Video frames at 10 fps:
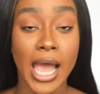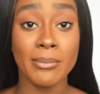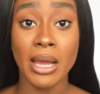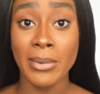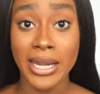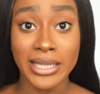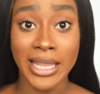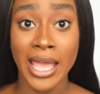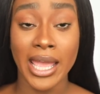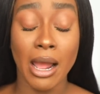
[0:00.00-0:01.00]
I'm not mad at
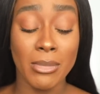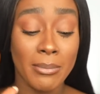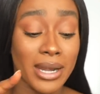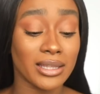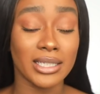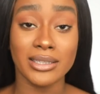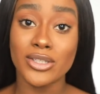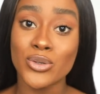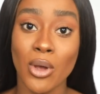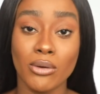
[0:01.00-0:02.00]
that. I'm not mad at the
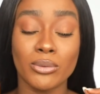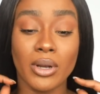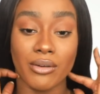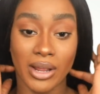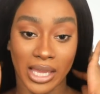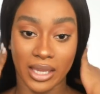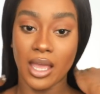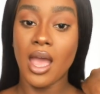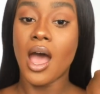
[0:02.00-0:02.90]
undertone. All right.